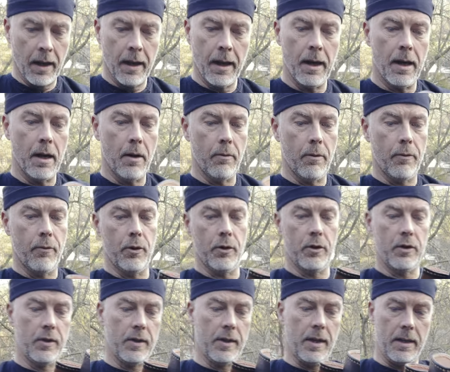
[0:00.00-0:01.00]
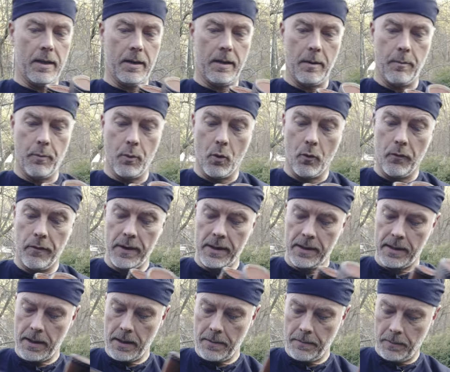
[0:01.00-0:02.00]
And now we first set it up,
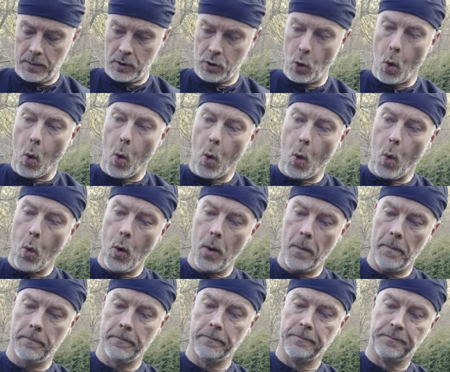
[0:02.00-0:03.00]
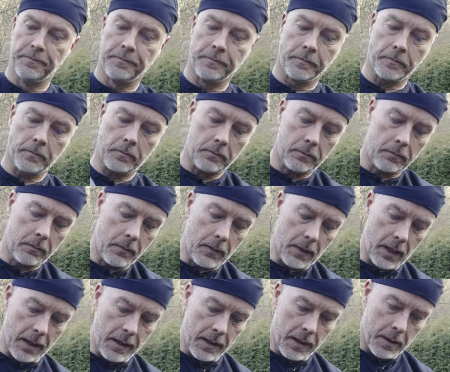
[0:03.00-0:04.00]
obviously. So
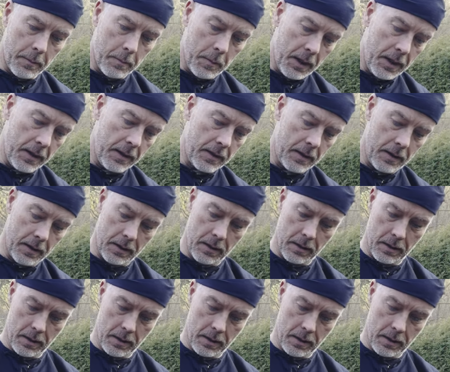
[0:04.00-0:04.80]
that means